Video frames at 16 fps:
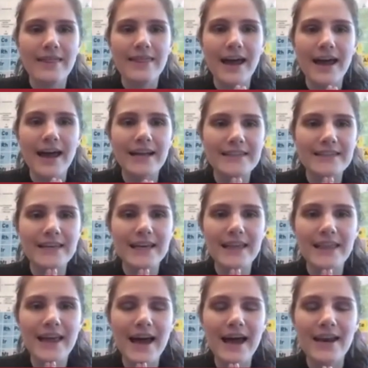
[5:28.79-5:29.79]
the
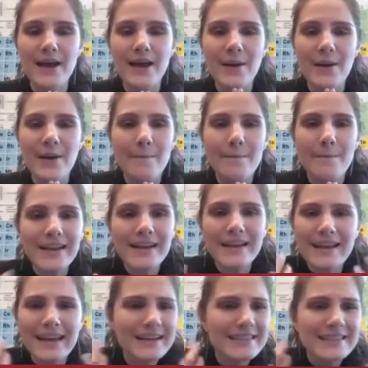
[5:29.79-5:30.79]
idea that
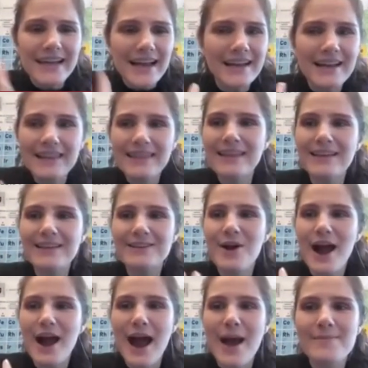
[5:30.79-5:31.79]
many exciting things
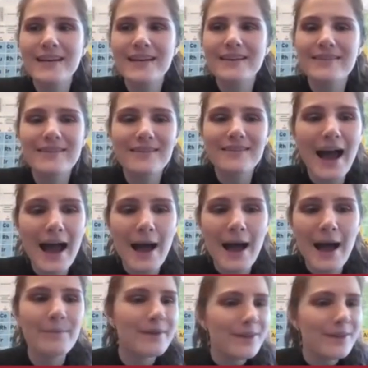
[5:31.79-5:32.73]
are happening in the lab,